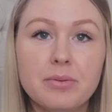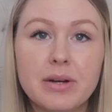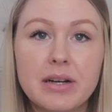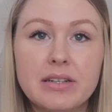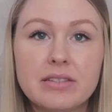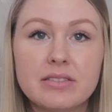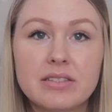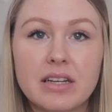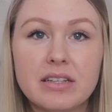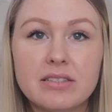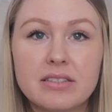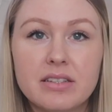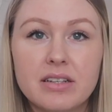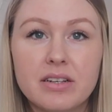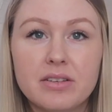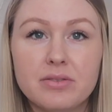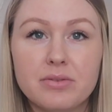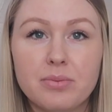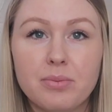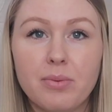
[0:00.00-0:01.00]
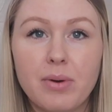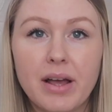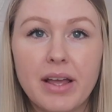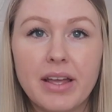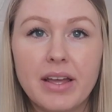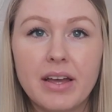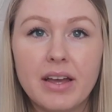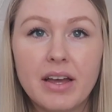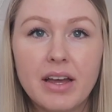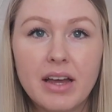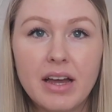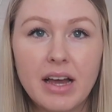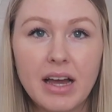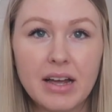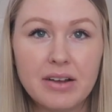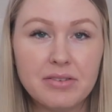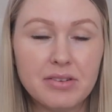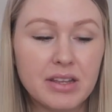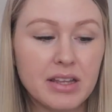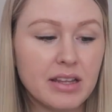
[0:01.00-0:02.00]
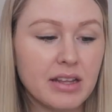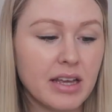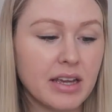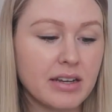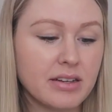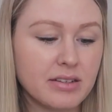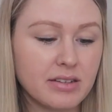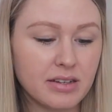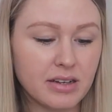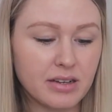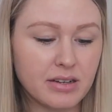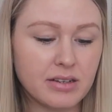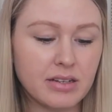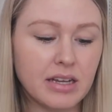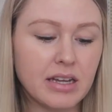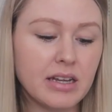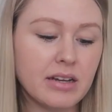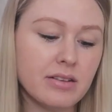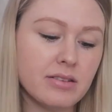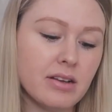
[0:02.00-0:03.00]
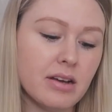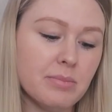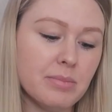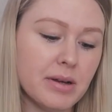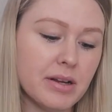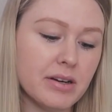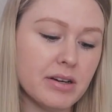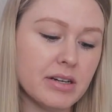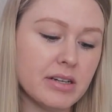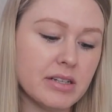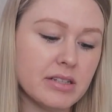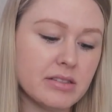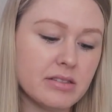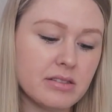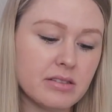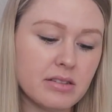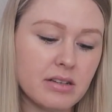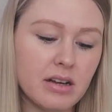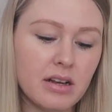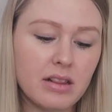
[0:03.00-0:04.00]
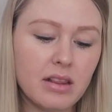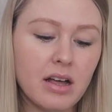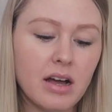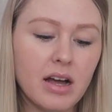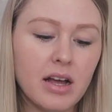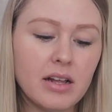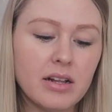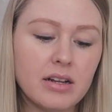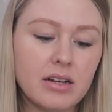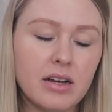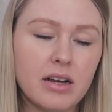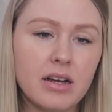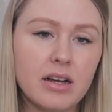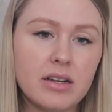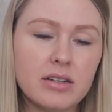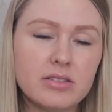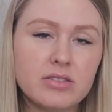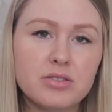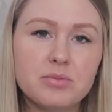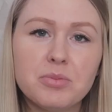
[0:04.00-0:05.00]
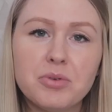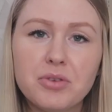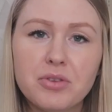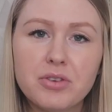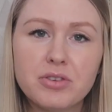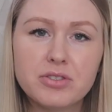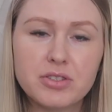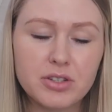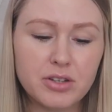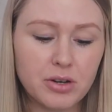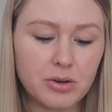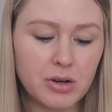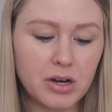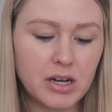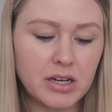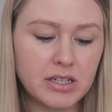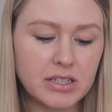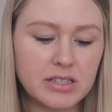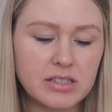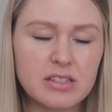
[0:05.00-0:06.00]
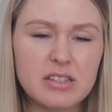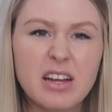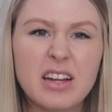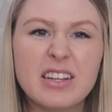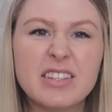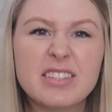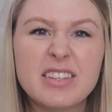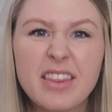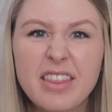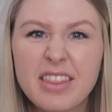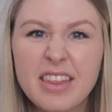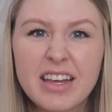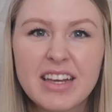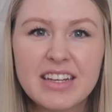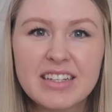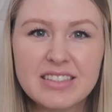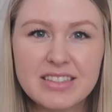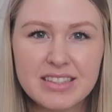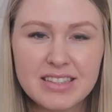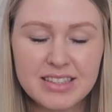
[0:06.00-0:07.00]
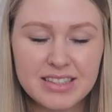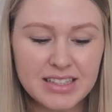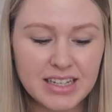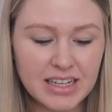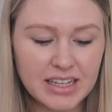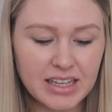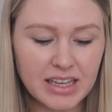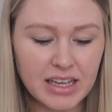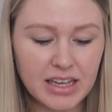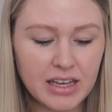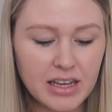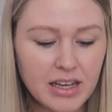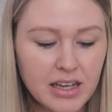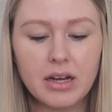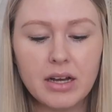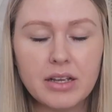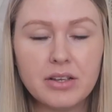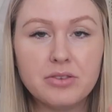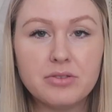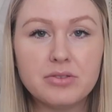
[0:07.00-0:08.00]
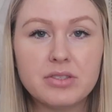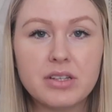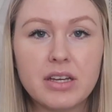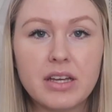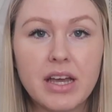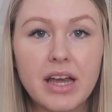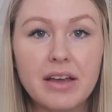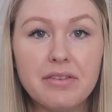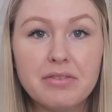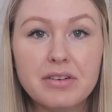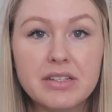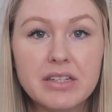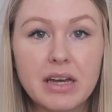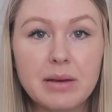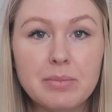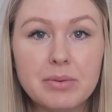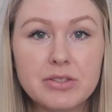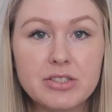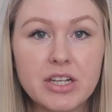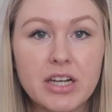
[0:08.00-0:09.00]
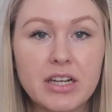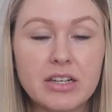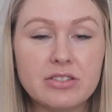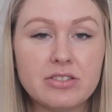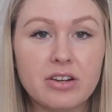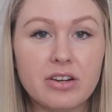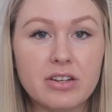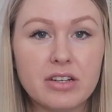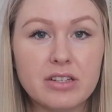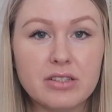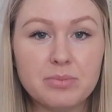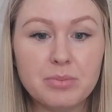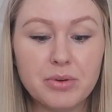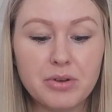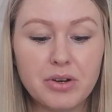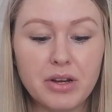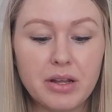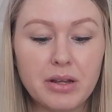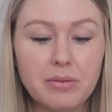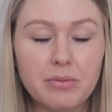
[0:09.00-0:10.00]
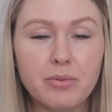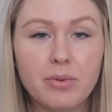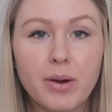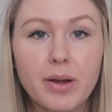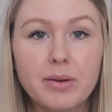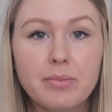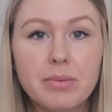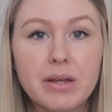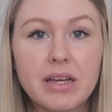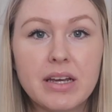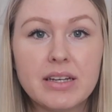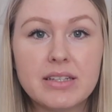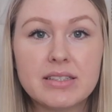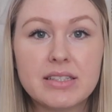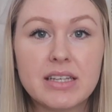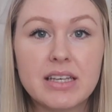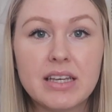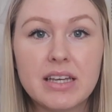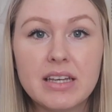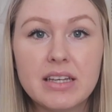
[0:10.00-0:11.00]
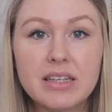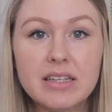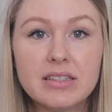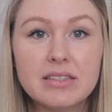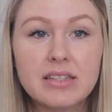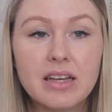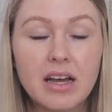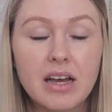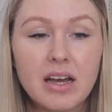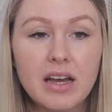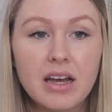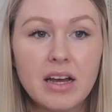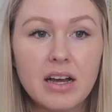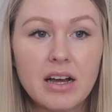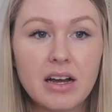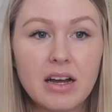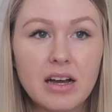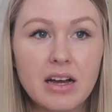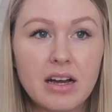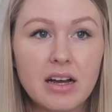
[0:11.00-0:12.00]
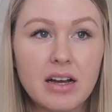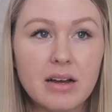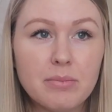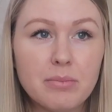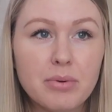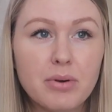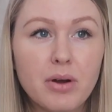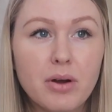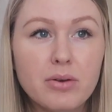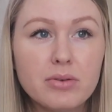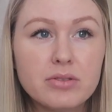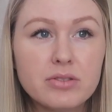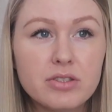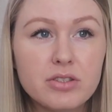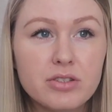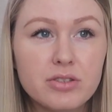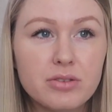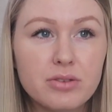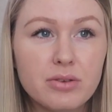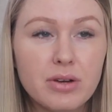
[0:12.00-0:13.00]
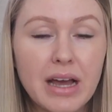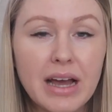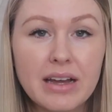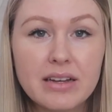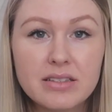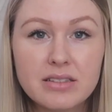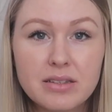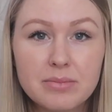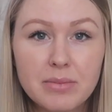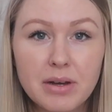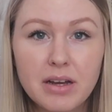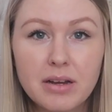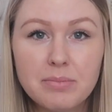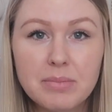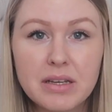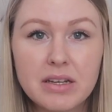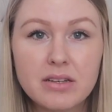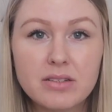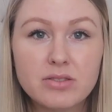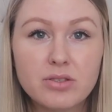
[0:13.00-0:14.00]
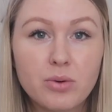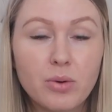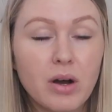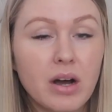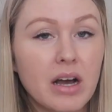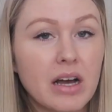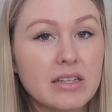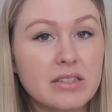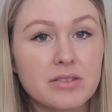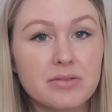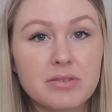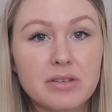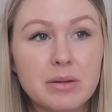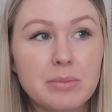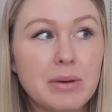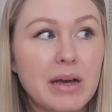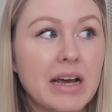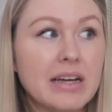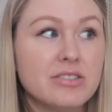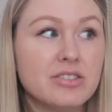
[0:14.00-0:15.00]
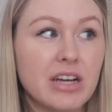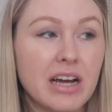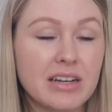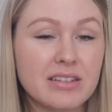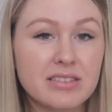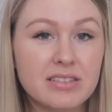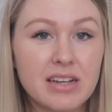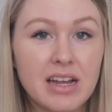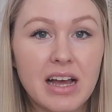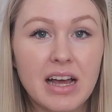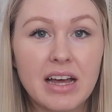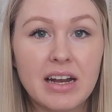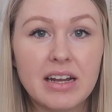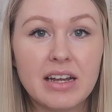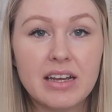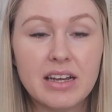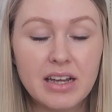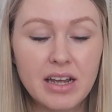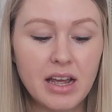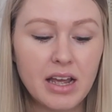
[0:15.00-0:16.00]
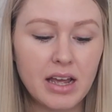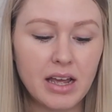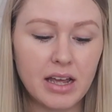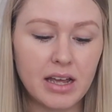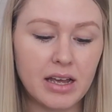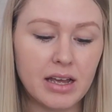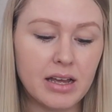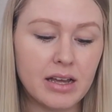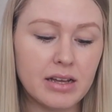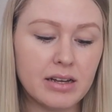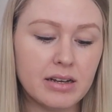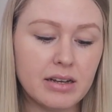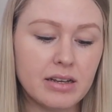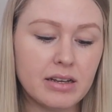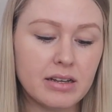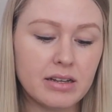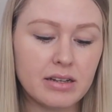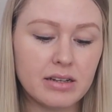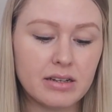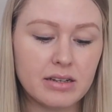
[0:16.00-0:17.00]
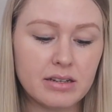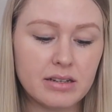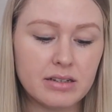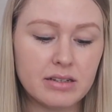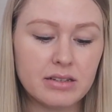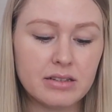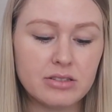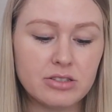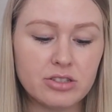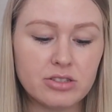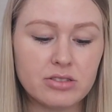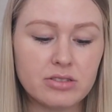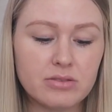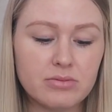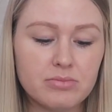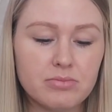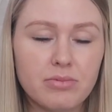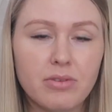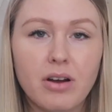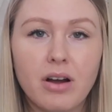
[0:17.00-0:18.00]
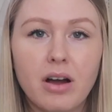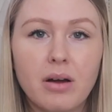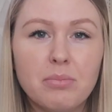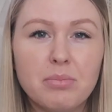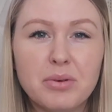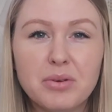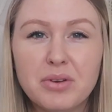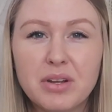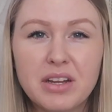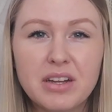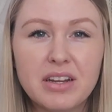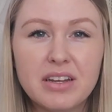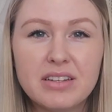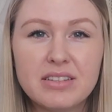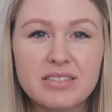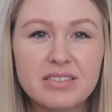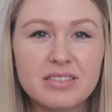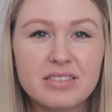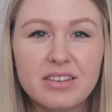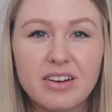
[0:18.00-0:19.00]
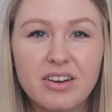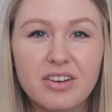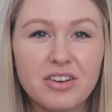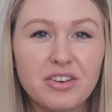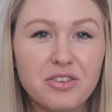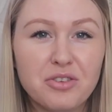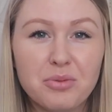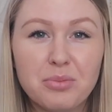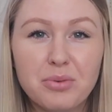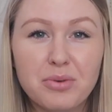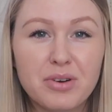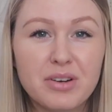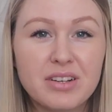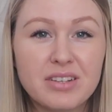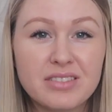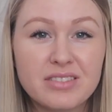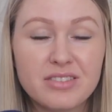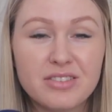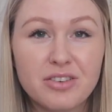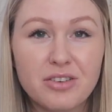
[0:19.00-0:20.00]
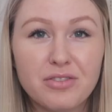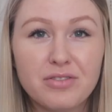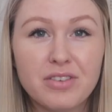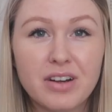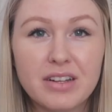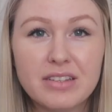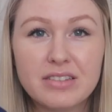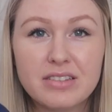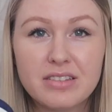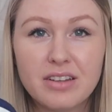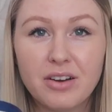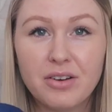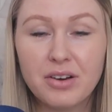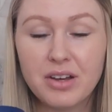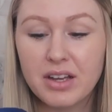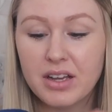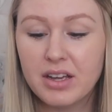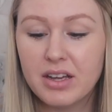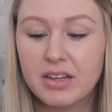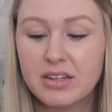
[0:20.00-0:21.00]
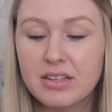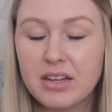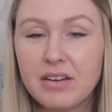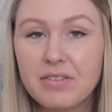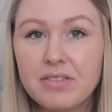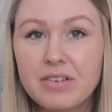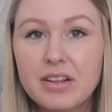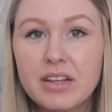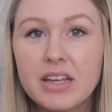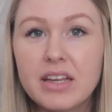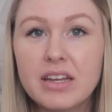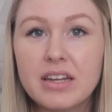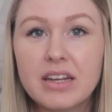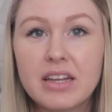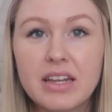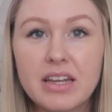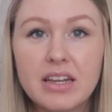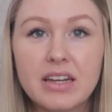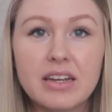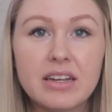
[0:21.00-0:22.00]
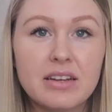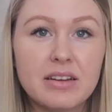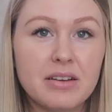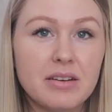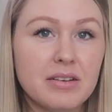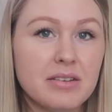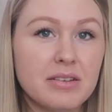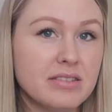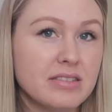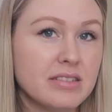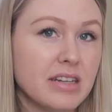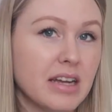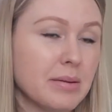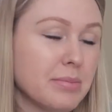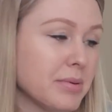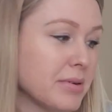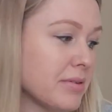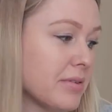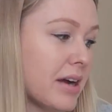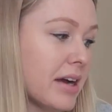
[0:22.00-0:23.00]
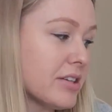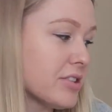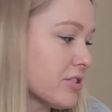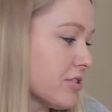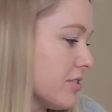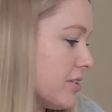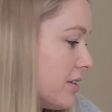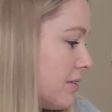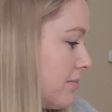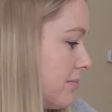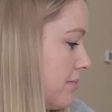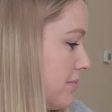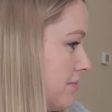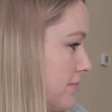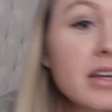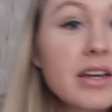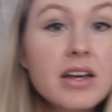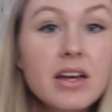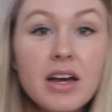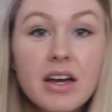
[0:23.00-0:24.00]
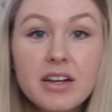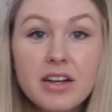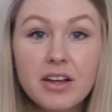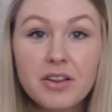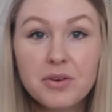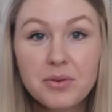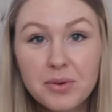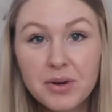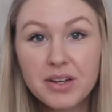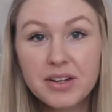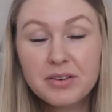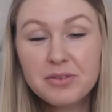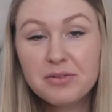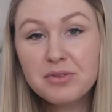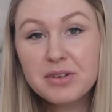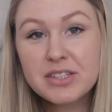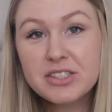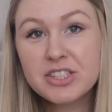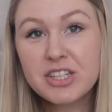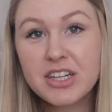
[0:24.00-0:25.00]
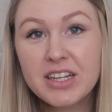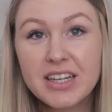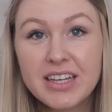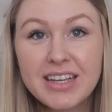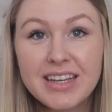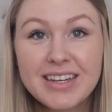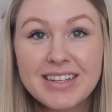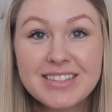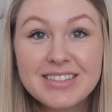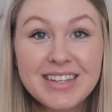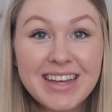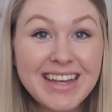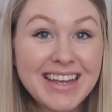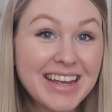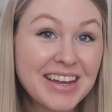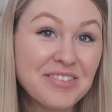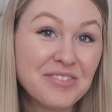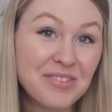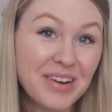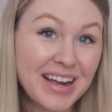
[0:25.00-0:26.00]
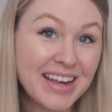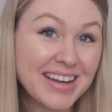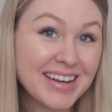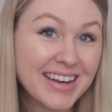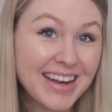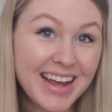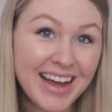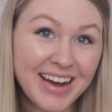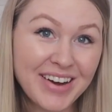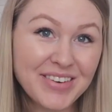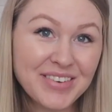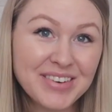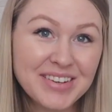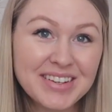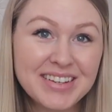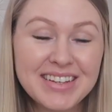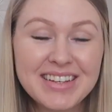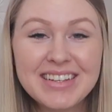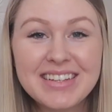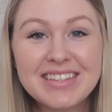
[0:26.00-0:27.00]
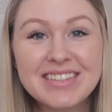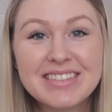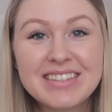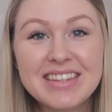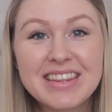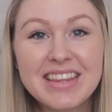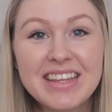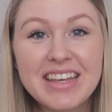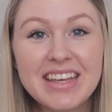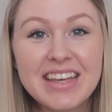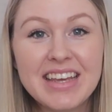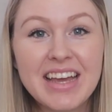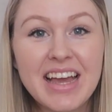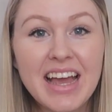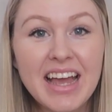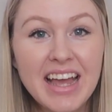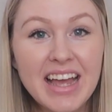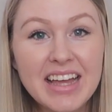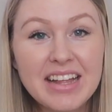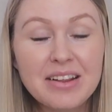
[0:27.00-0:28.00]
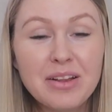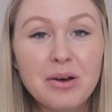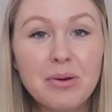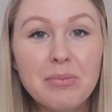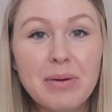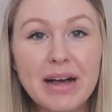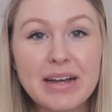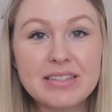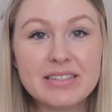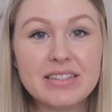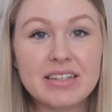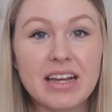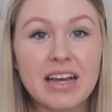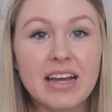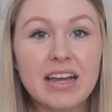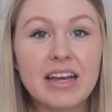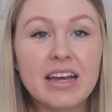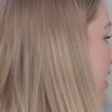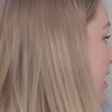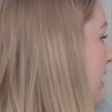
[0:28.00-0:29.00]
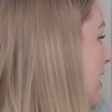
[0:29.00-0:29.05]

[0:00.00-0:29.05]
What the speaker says: whereas Desitin's white. I really liked it a lot better, and it's a lot smoother to go on, and it's not as thick and sticky. I use it every diaper change on his booty. One, because he is prone to eczema, because Kuhwahh has it really bad, Jackson had it, and just raw bootiness on a newborn is no fun. So definitely need diaper rash cream. Another one, which he is in right now, is the Halo Bassinet.